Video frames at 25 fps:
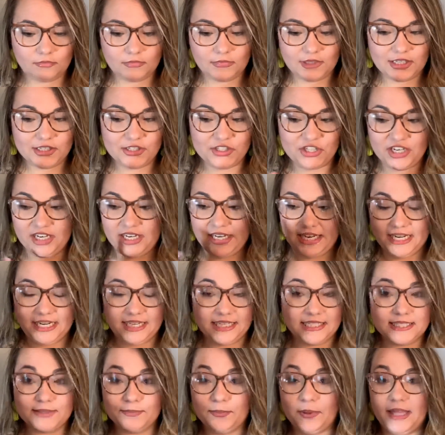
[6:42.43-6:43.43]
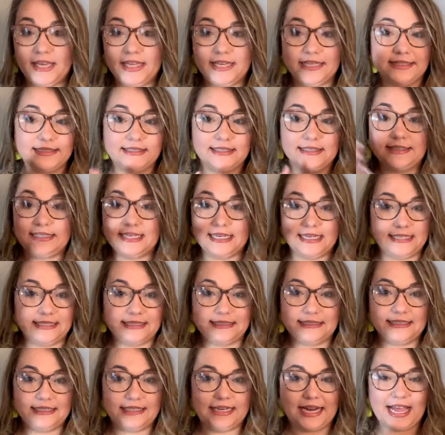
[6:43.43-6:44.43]
genetics place that
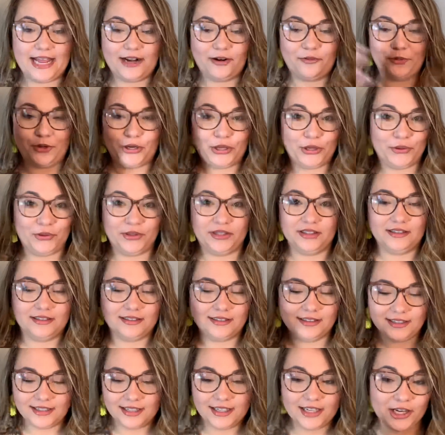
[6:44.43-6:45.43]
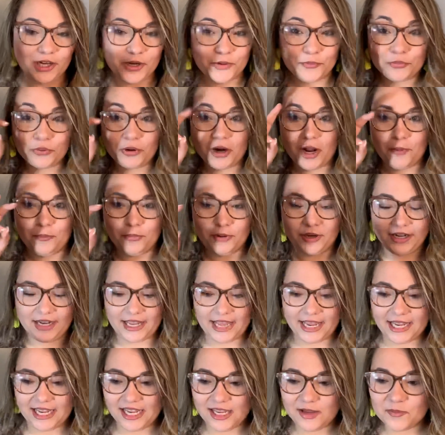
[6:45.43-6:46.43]
tested. I don't know the proper
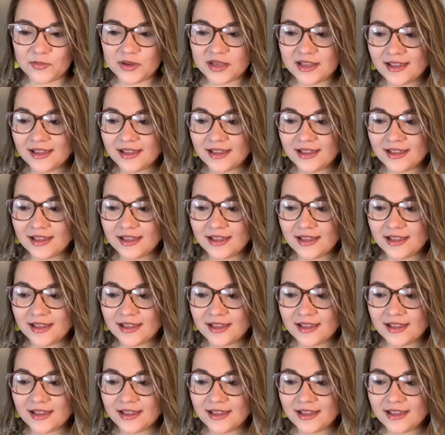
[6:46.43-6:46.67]
name.